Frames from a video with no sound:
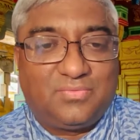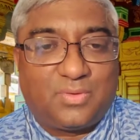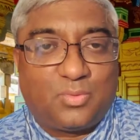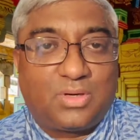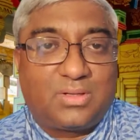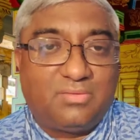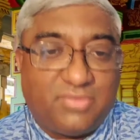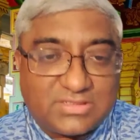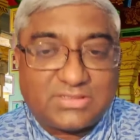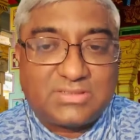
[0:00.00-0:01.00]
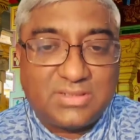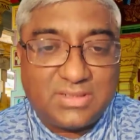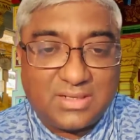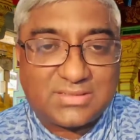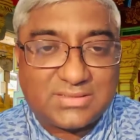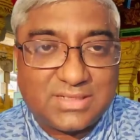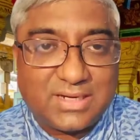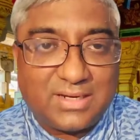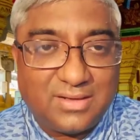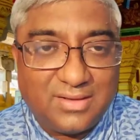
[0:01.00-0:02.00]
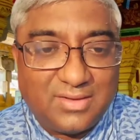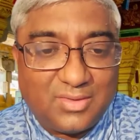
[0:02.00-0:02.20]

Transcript: for what the West has said